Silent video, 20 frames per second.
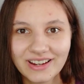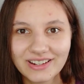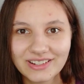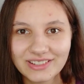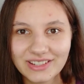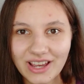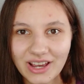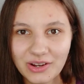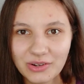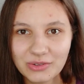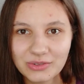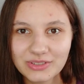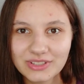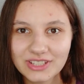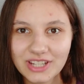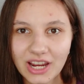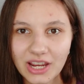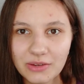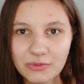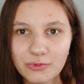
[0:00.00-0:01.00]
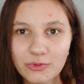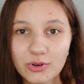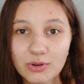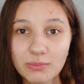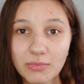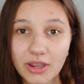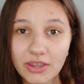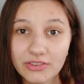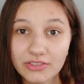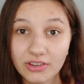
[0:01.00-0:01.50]
Now, time for
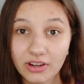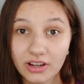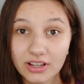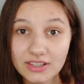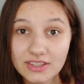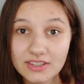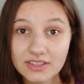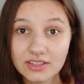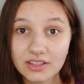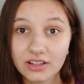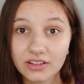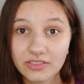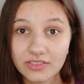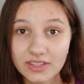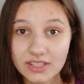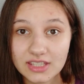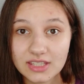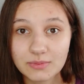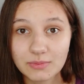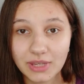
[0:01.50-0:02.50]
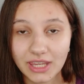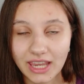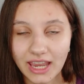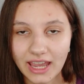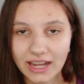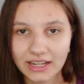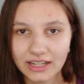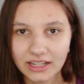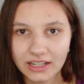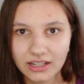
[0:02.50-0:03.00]
my thoughts on this
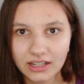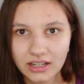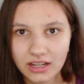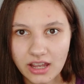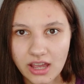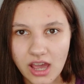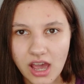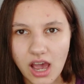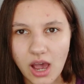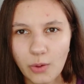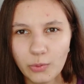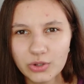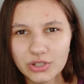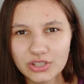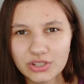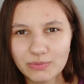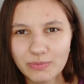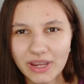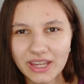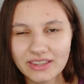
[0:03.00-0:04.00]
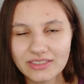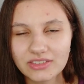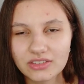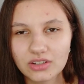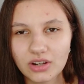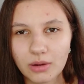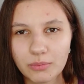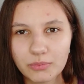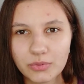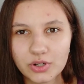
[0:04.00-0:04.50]
mechanic. I want to make the
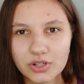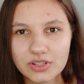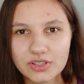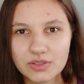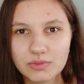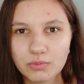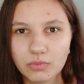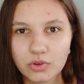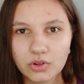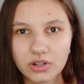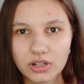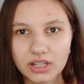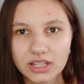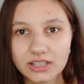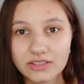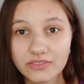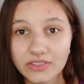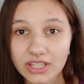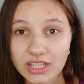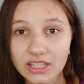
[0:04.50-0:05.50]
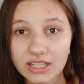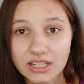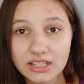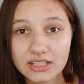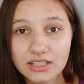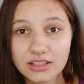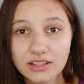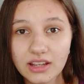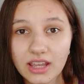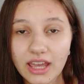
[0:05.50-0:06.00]
numbers more
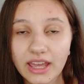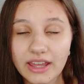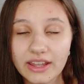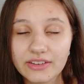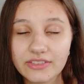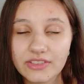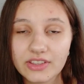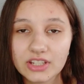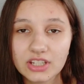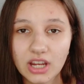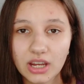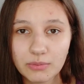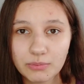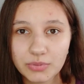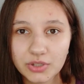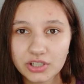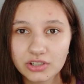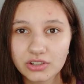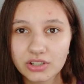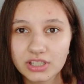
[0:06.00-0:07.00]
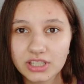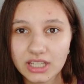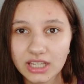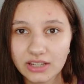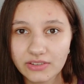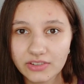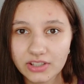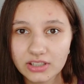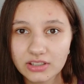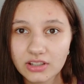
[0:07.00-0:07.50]
convenient and the time period
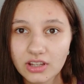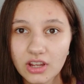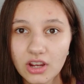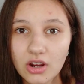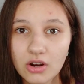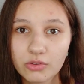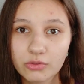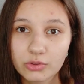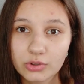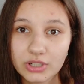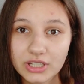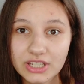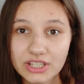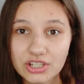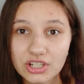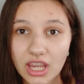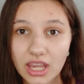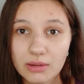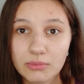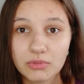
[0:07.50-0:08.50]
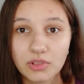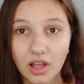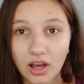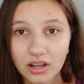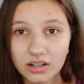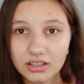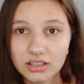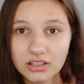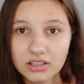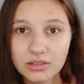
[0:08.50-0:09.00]
given for each game
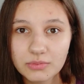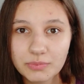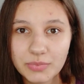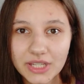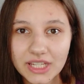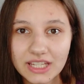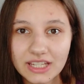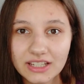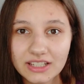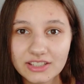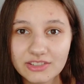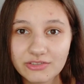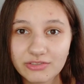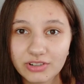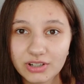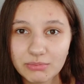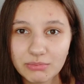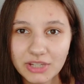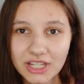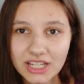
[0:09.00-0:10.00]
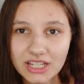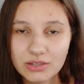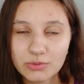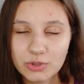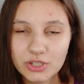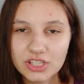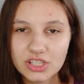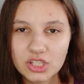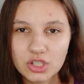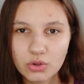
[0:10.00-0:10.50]
longer, because for me it
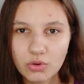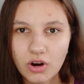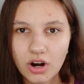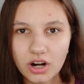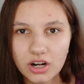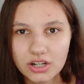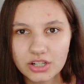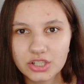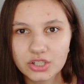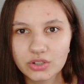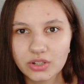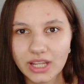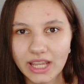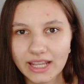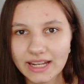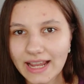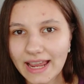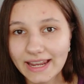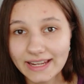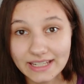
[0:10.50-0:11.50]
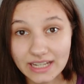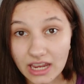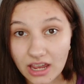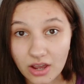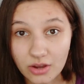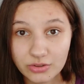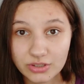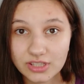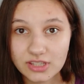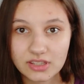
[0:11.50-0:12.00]
was too hard to get any
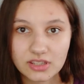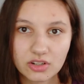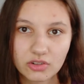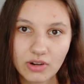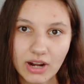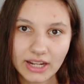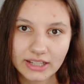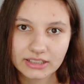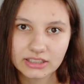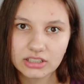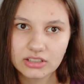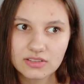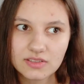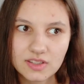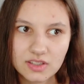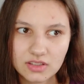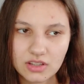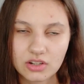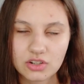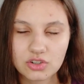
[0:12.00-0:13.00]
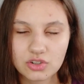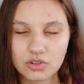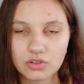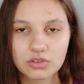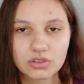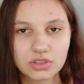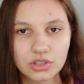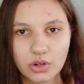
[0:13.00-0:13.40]
houses correctly on such short